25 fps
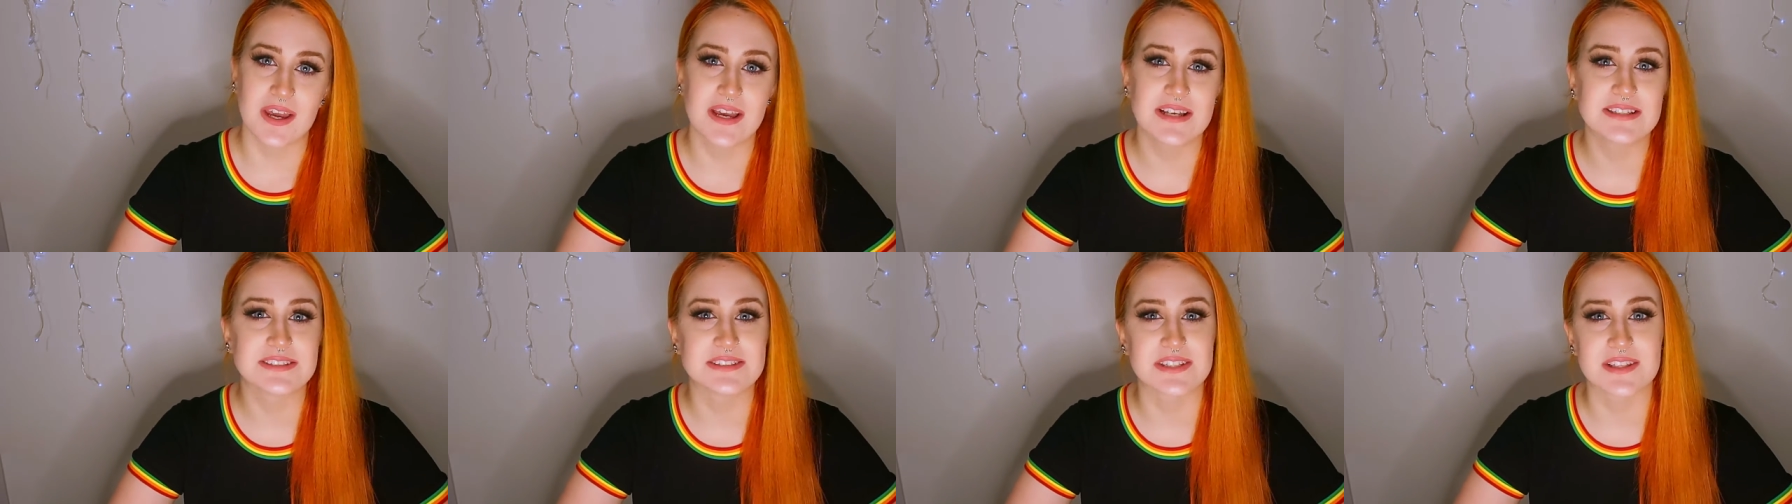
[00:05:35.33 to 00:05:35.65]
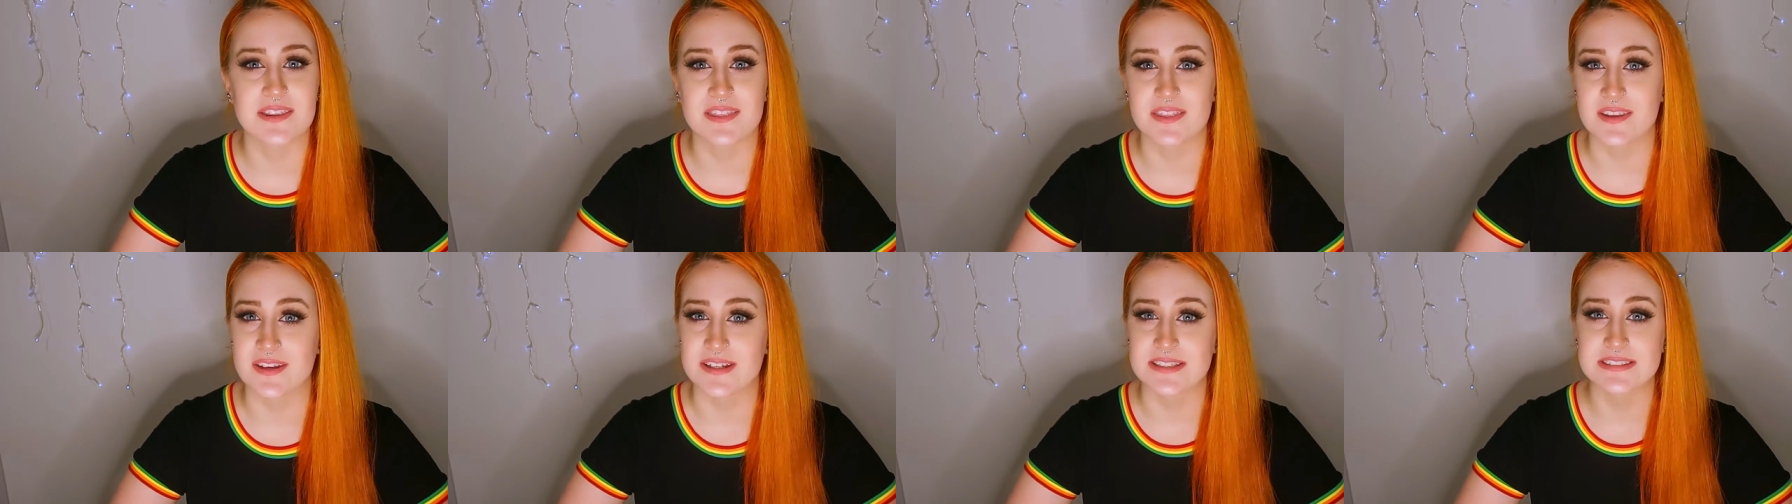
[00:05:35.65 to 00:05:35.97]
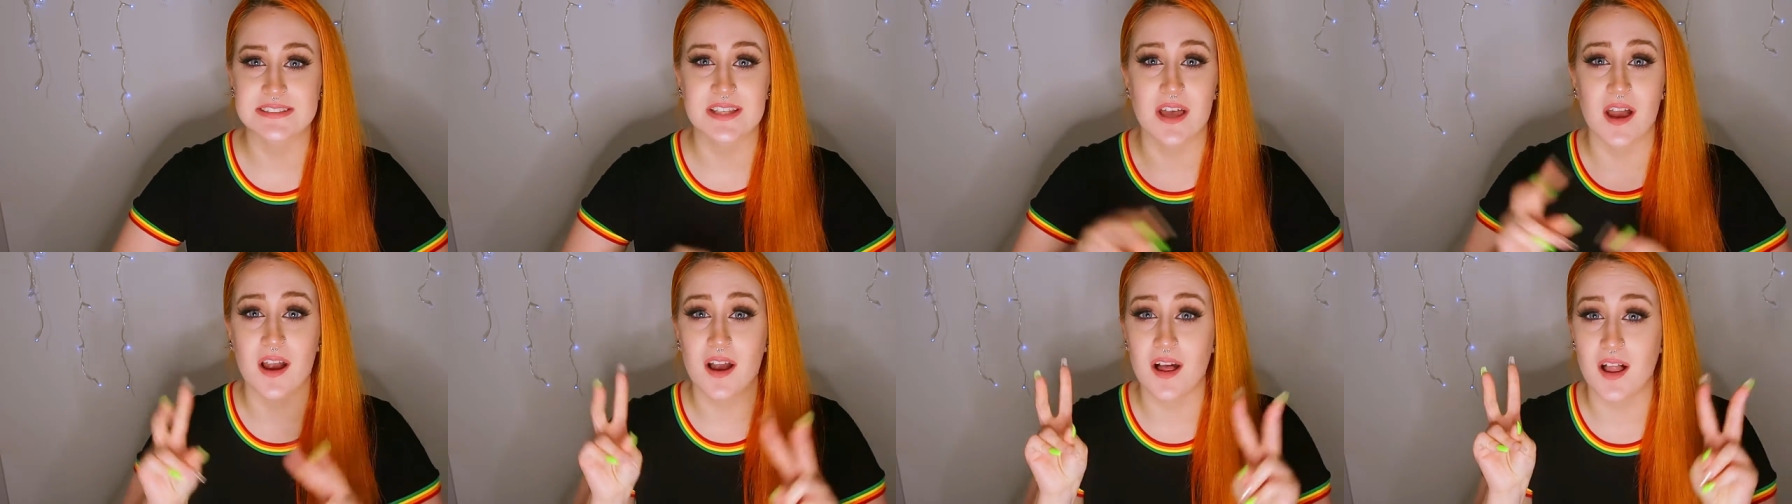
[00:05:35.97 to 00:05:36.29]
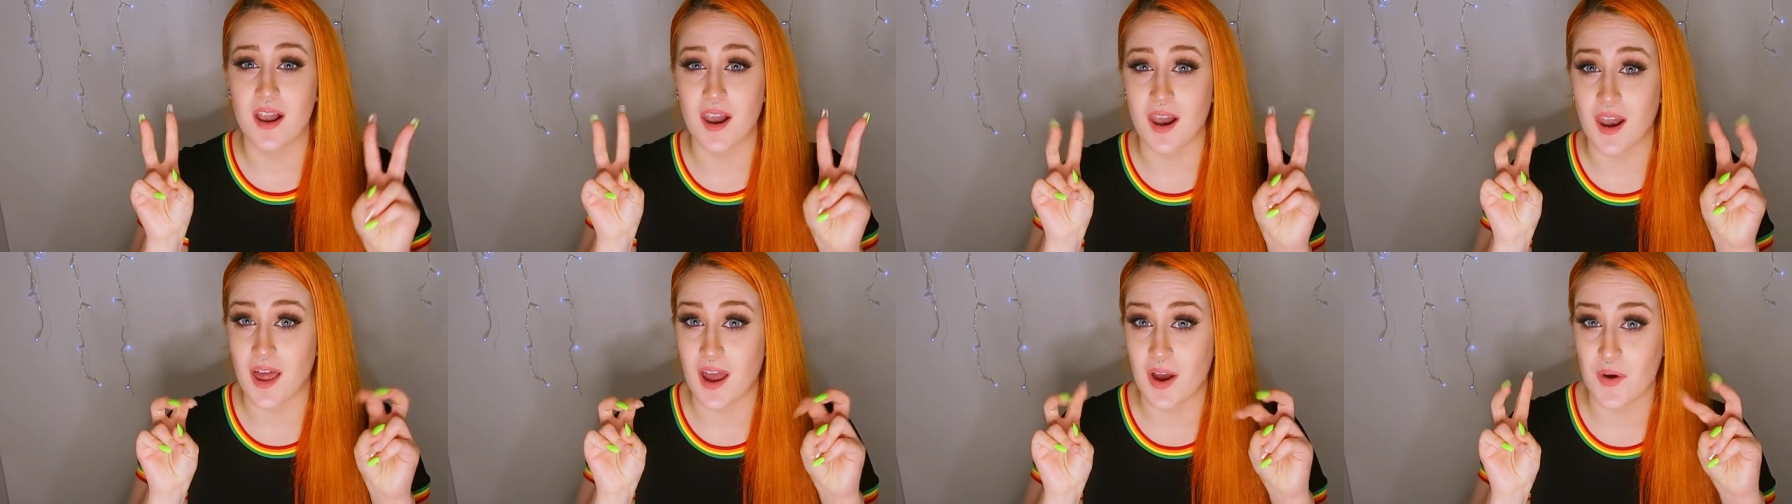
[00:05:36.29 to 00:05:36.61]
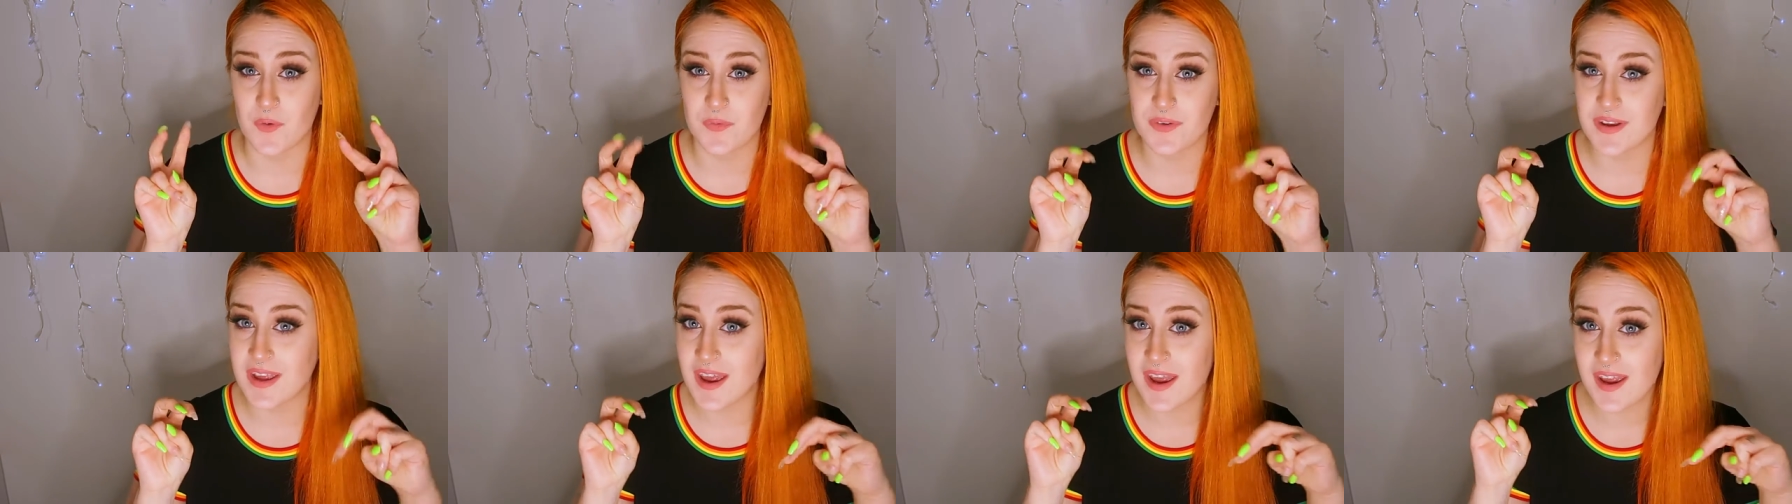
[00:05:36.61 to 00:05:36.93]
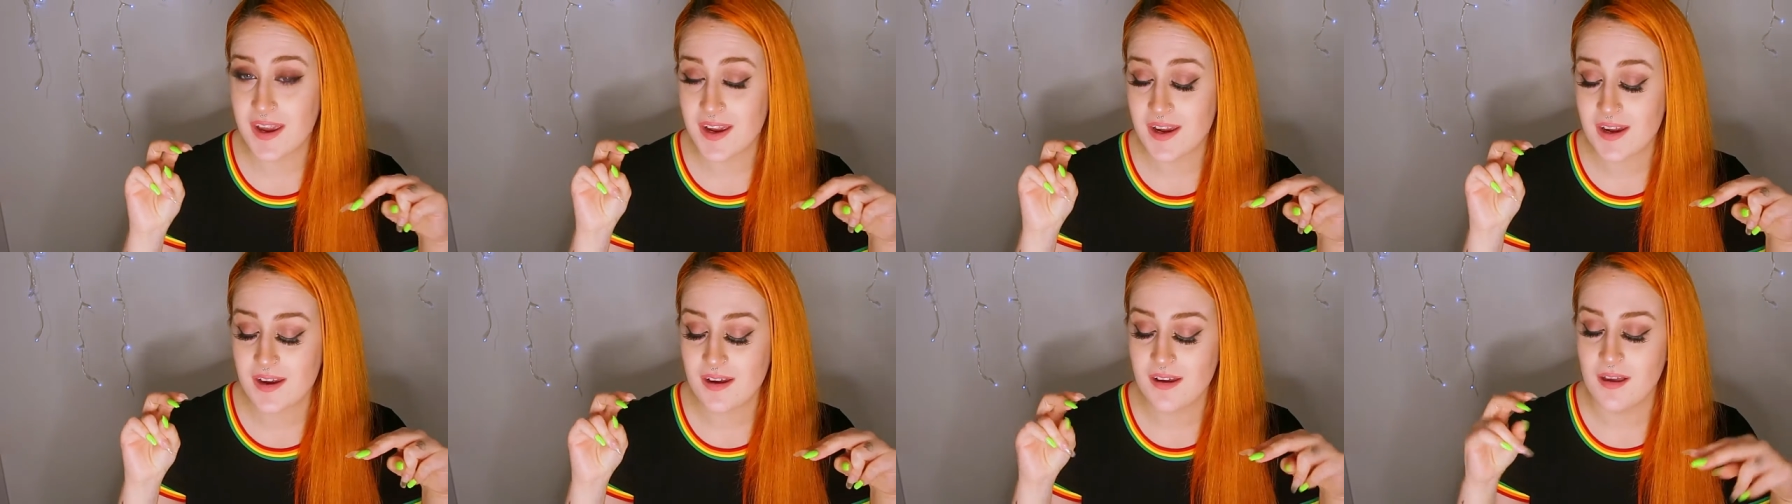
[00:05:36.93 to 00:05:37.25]
is this clown
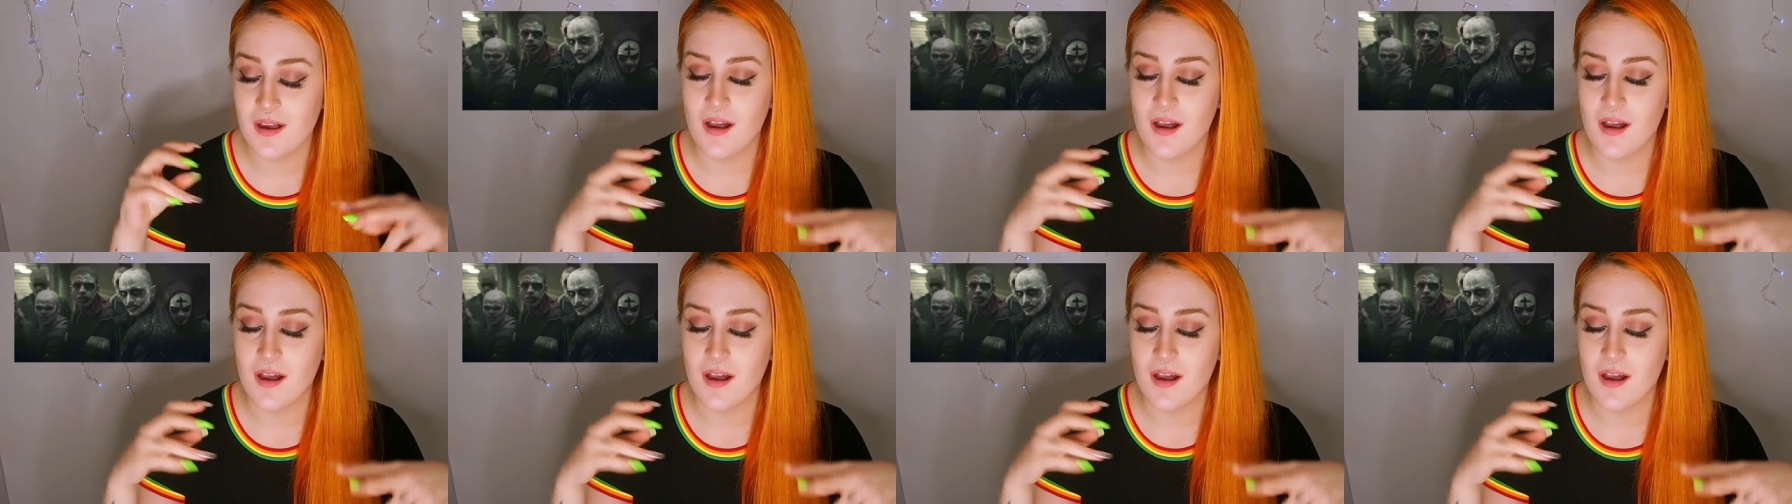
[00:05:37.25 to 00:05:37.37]
gang.